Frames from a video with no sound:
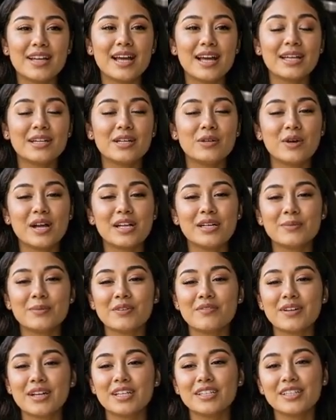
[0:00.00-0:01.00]
And the rust
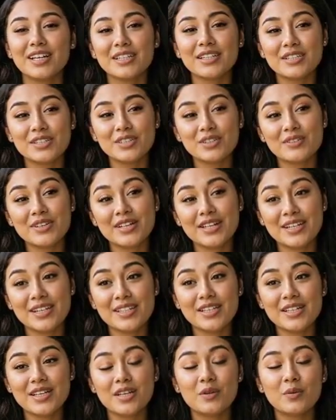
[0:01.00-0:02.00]
prevention industry,
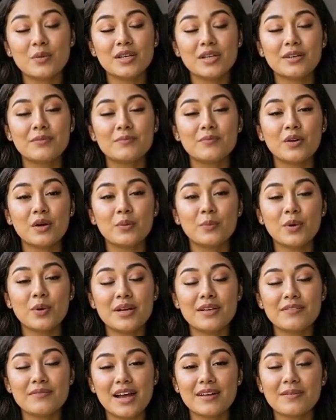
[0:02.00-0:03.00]
worth
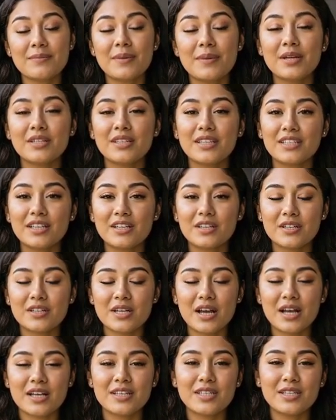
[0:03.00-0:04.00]
$4.5 billion
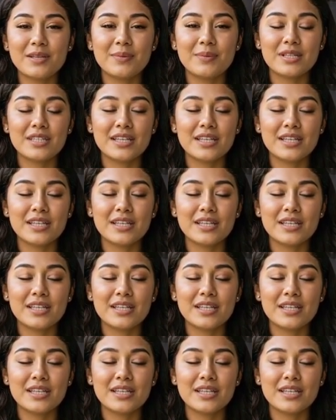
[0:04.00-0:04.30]
per